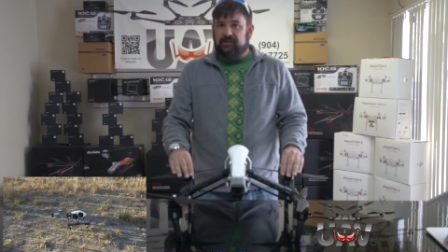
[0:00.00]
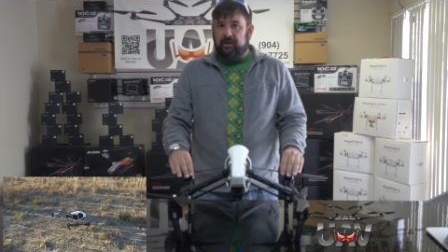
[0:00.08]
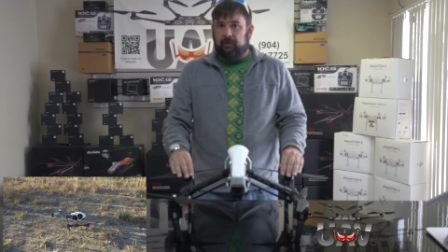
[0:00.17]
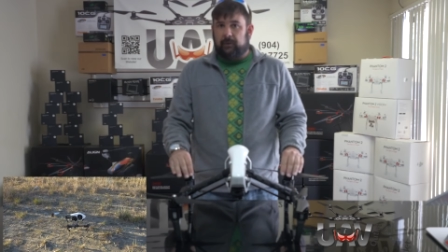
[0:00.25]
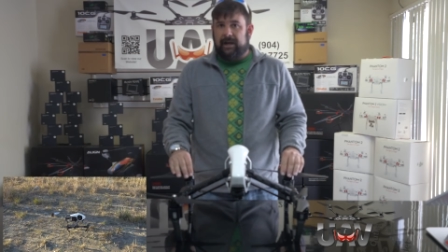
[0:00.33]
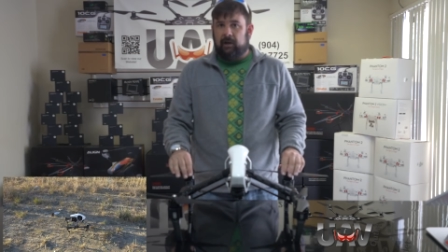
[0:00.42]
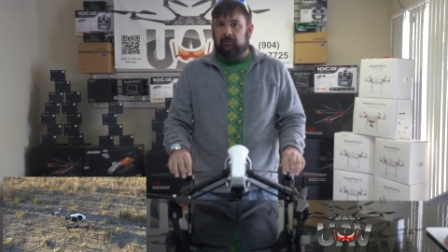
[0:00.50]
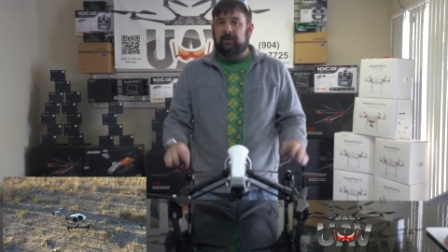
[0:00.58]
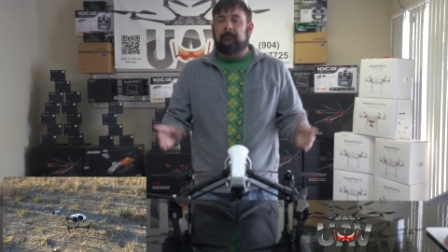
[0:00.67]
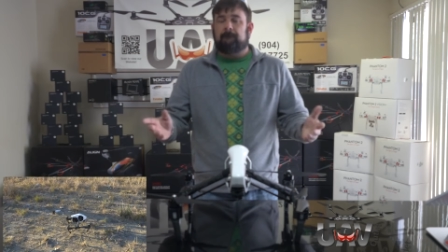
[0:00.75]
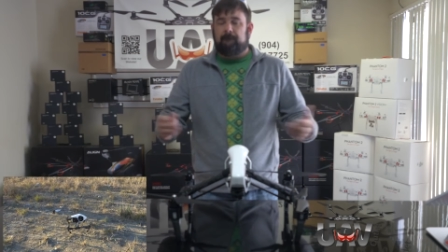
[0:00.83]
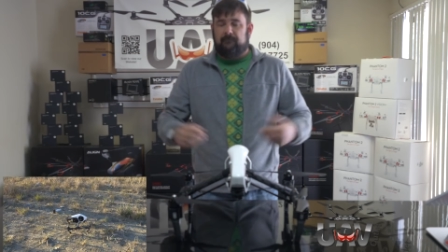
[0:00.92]
sitting around,
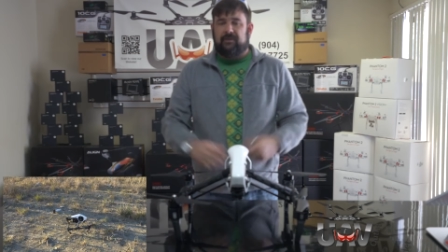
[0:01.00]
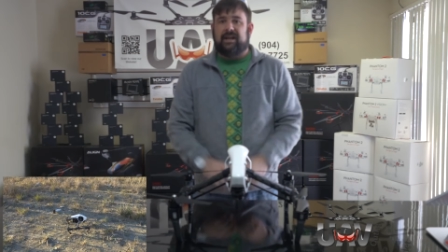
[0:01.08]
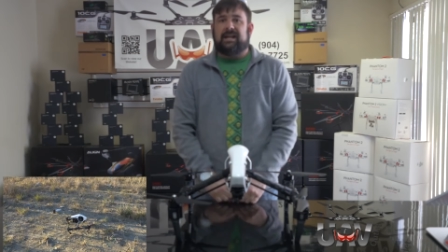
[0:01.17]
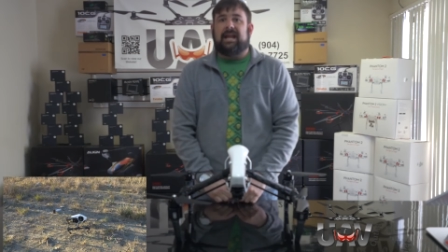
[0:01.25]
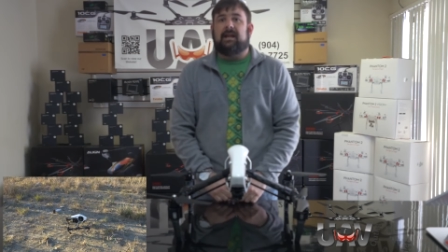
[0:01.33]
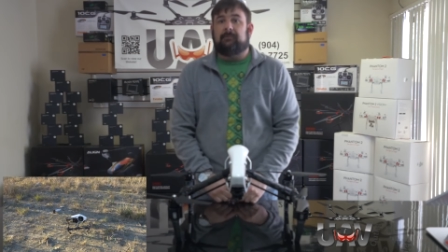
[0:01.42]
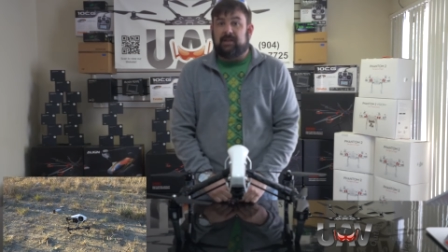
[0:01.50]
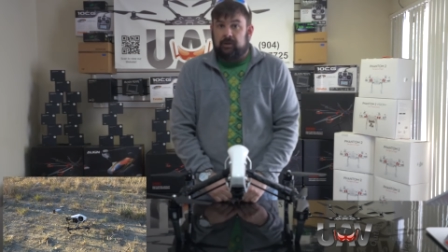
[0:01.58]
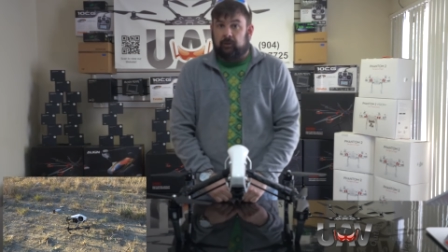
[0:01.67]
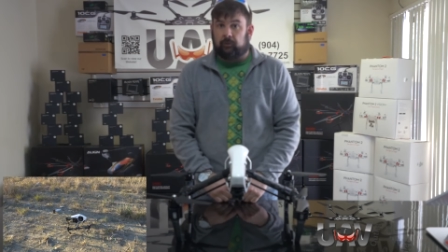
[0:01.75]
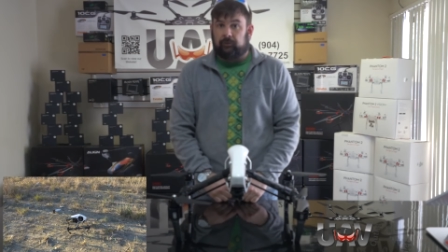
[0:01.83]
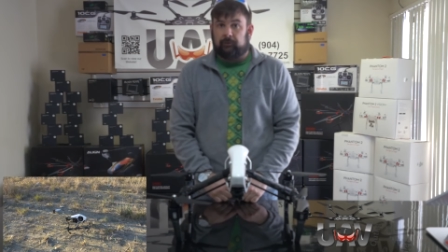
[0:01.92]
they can be
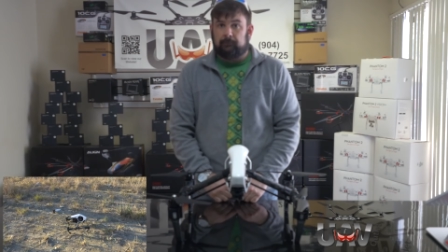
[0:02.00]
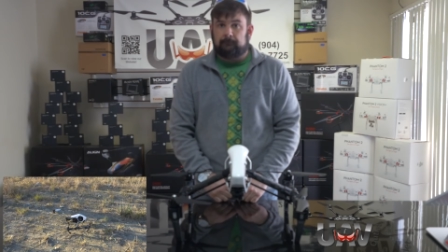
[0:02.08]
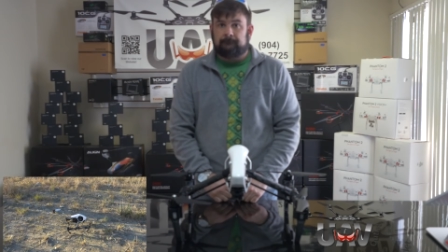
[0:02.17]
used.